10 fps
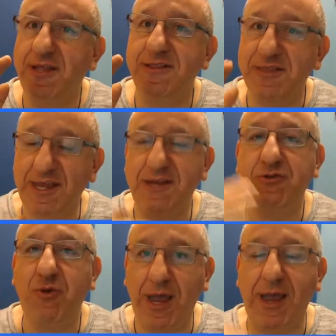Then
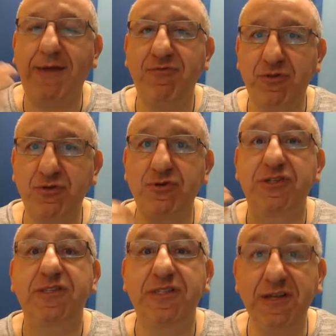you have to
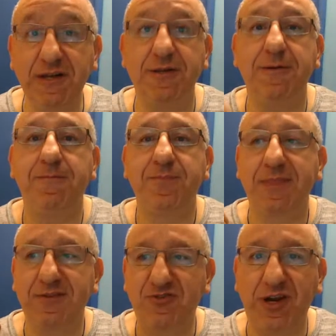still
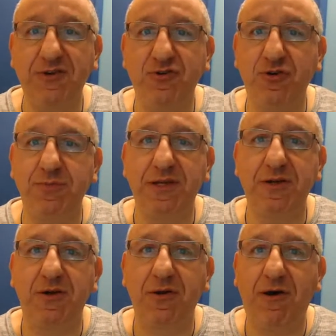train your
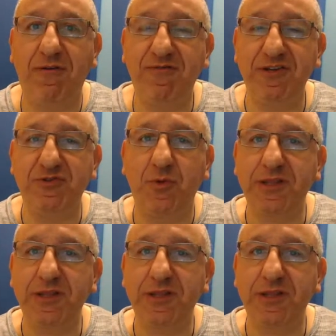beagle off leash.